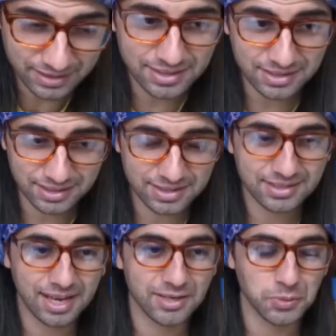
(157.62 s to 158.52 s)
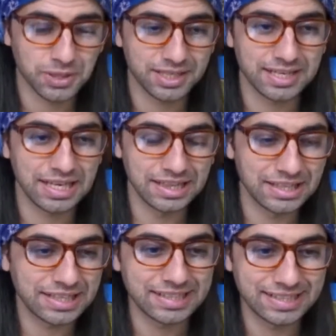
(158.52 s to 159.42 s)
in this in this case, we're gonna get
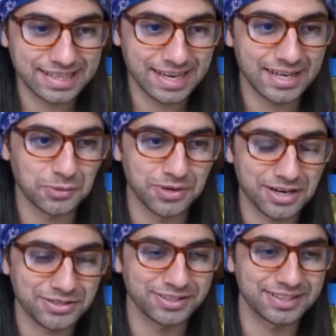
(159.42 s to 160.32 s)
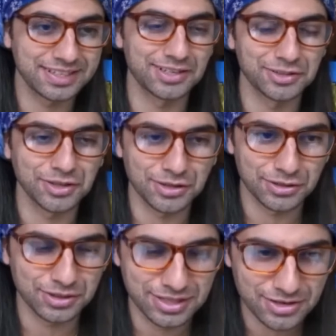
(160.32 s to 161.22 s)
lucky again. We're actually gonna get
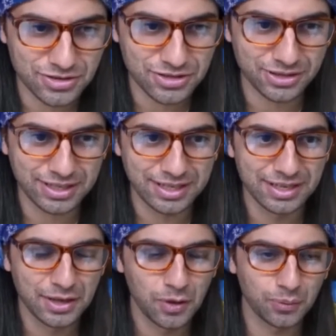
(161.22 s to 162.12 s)
another legendary.